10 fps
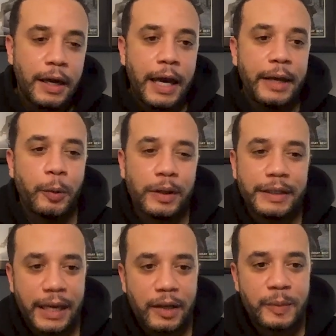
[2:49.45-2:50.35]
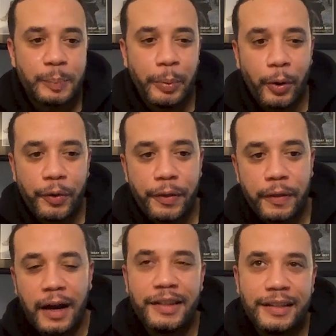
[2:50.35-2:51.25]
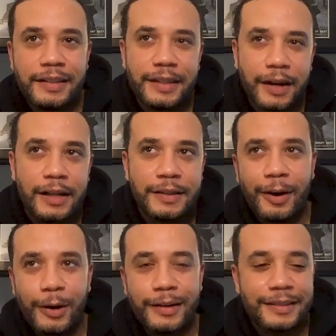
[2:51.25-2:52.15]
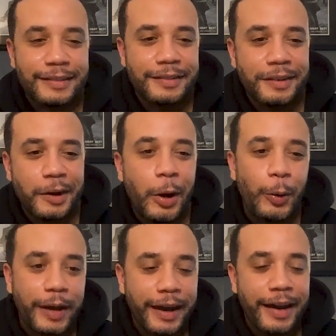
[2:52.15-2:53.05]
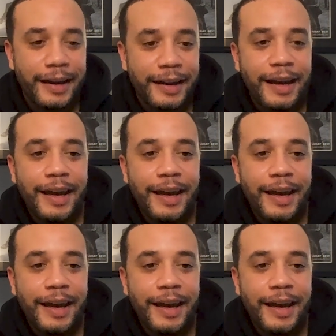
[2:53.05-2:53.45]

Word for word: And he really nails both. I think the DeGods art is okay.